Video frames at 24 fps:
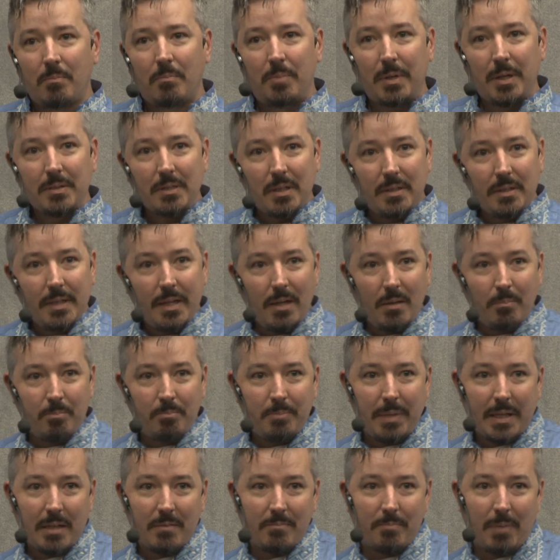build a little
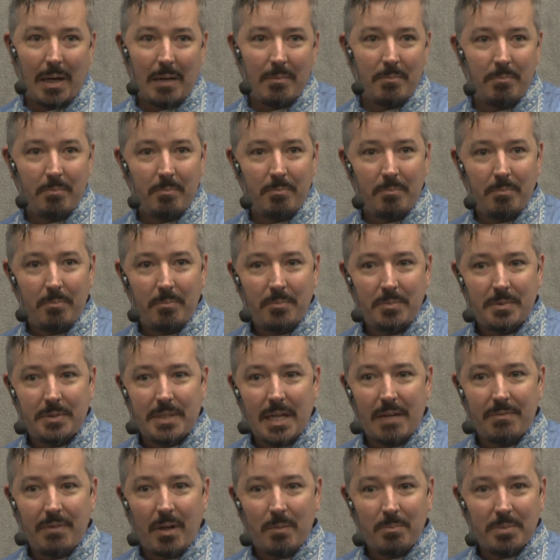bit of
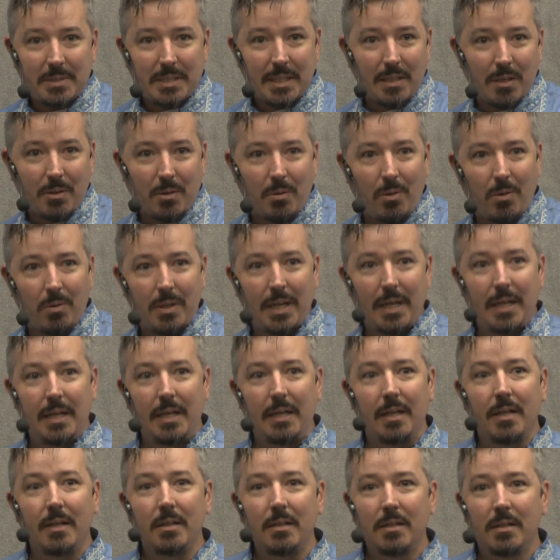DevOps in the corner
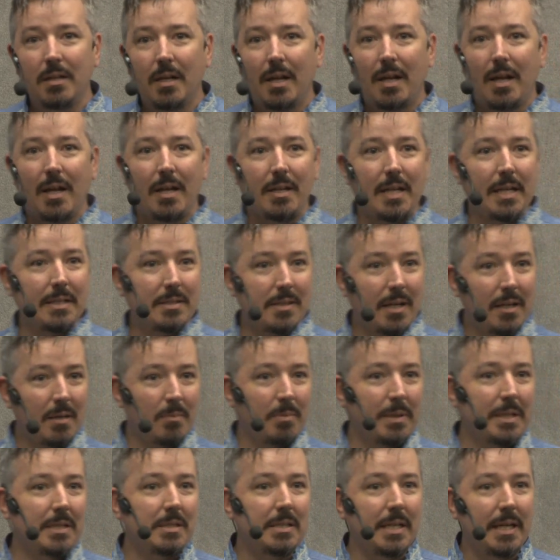here, it's going to
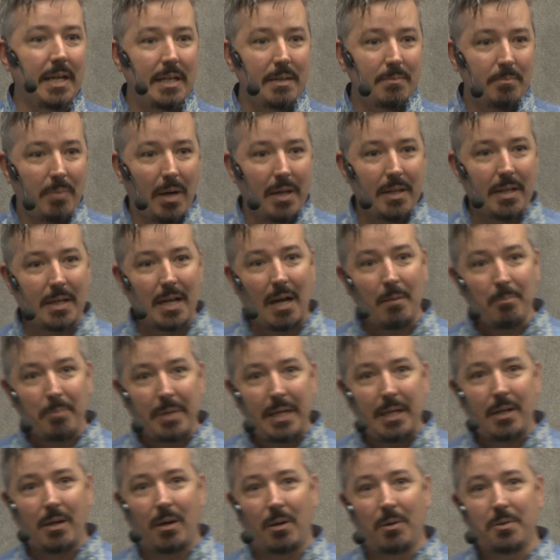be seen by the
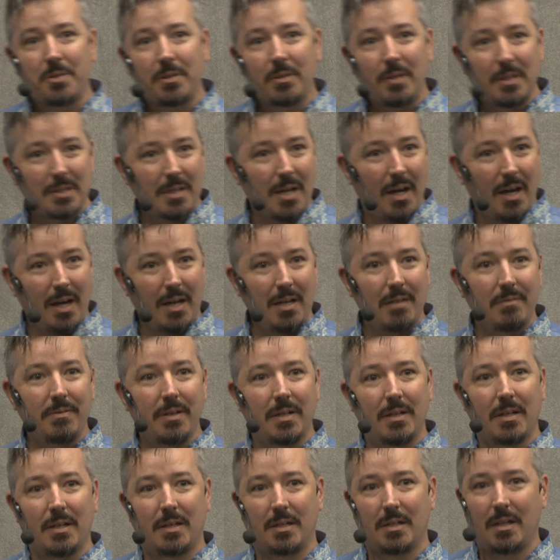company culture as kind of
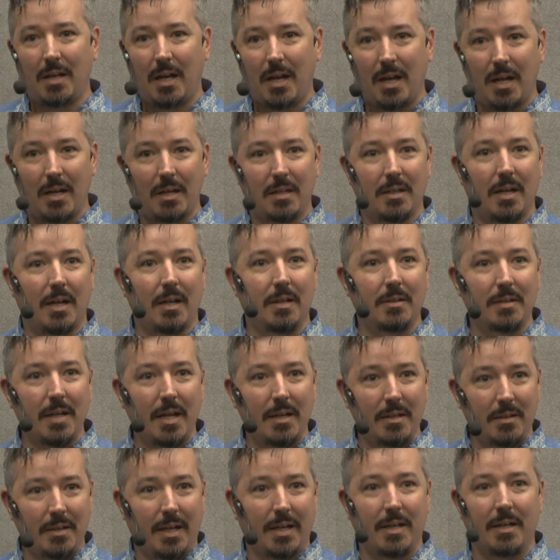
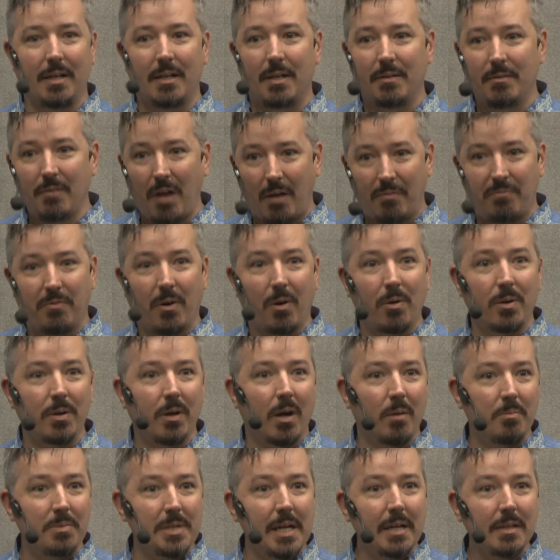a foreign
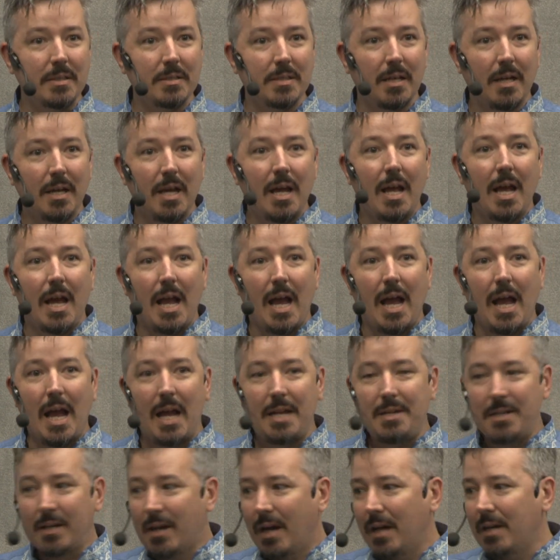object,
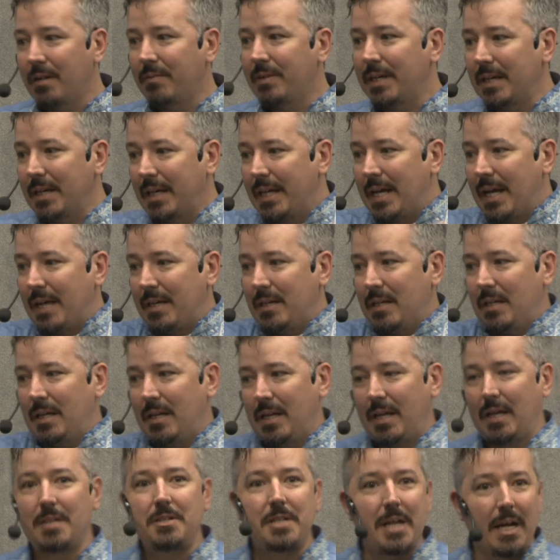and you're kind of going to get
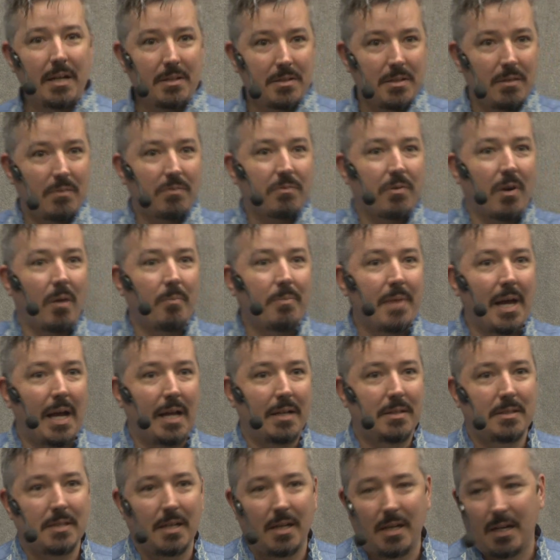ejected from
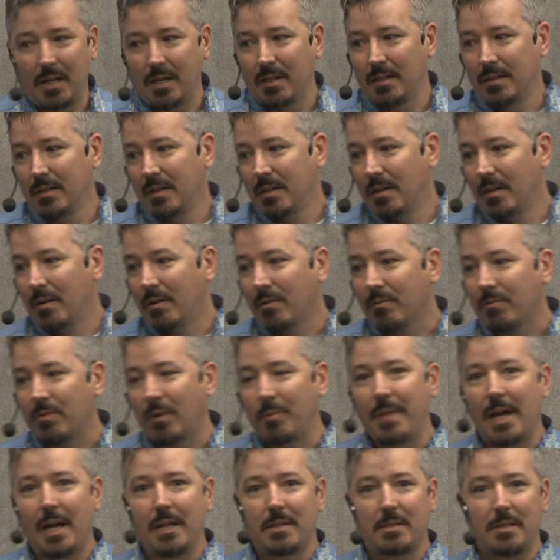
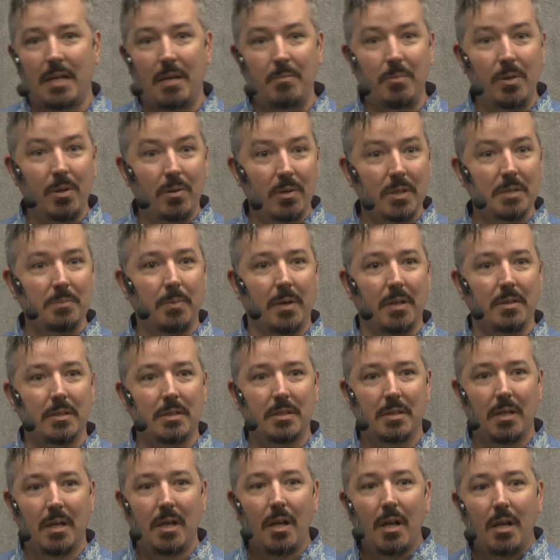that immune
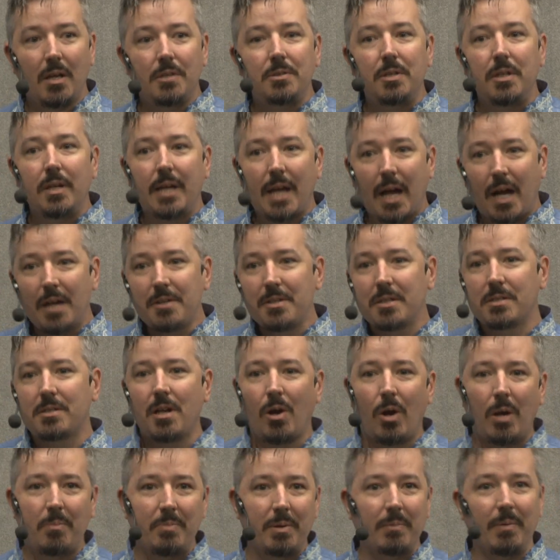response. So you can't just
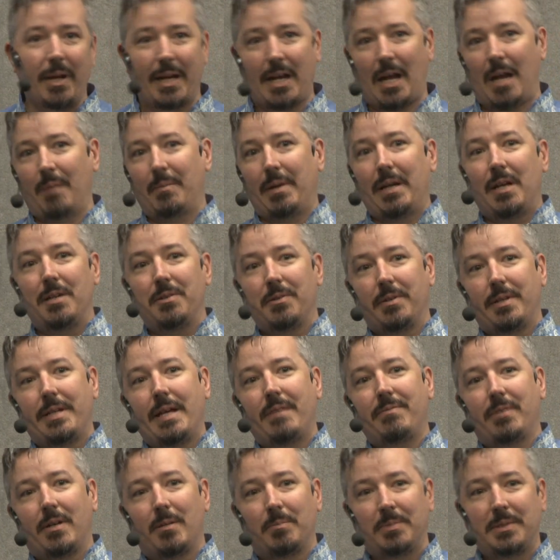show up and be like, I'm going to do the
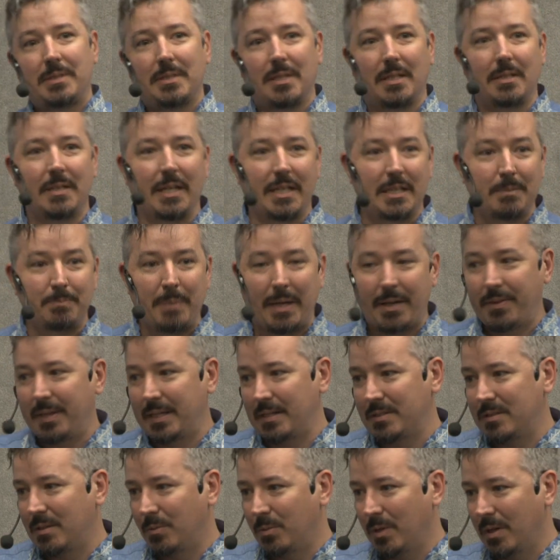DevOps and expect
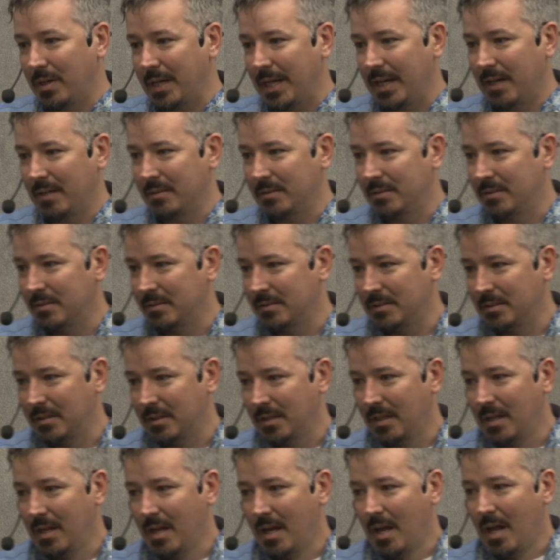things to work out.
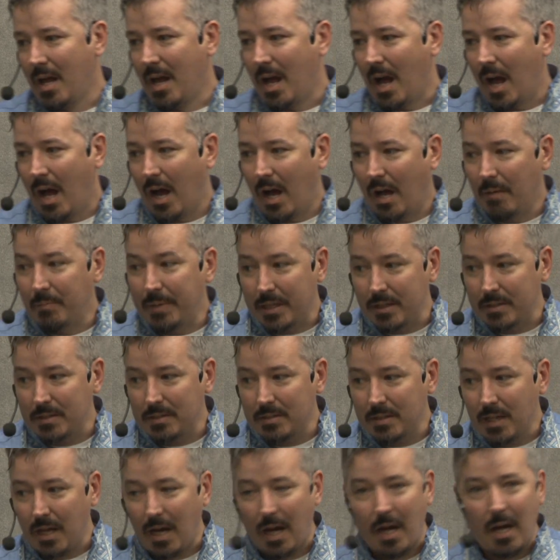
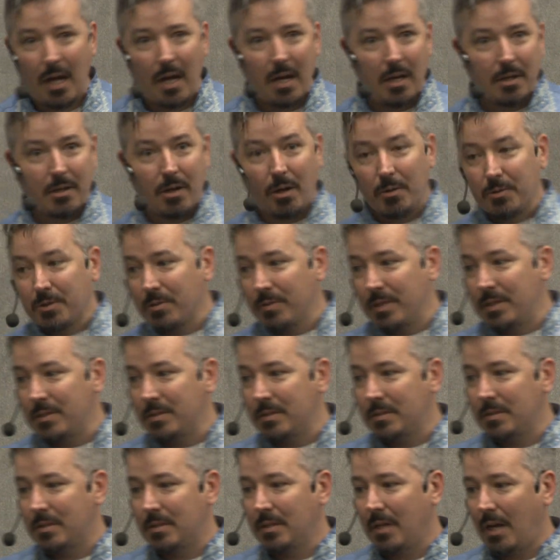Because culture
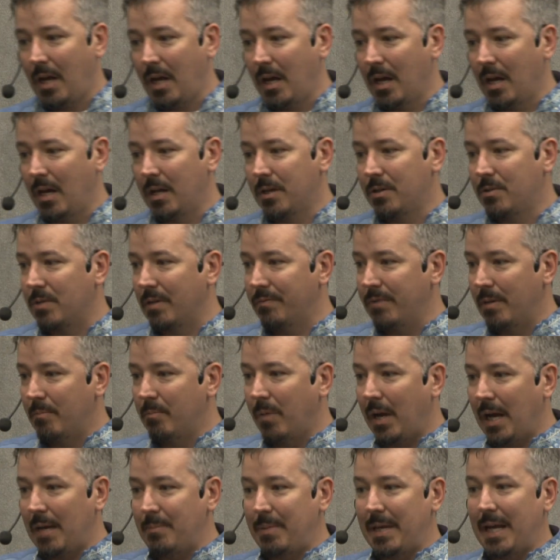is
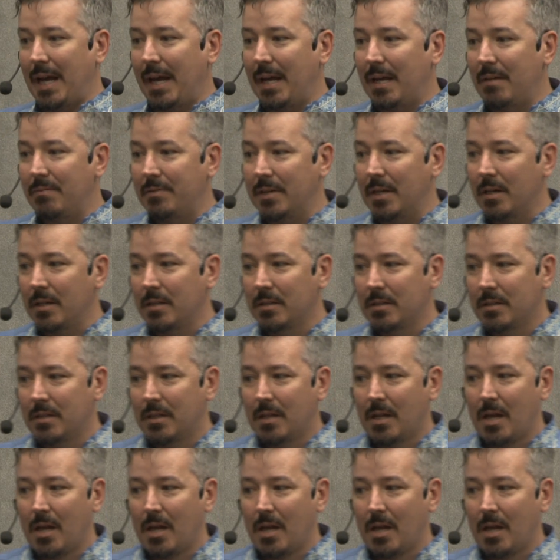driven by behavior,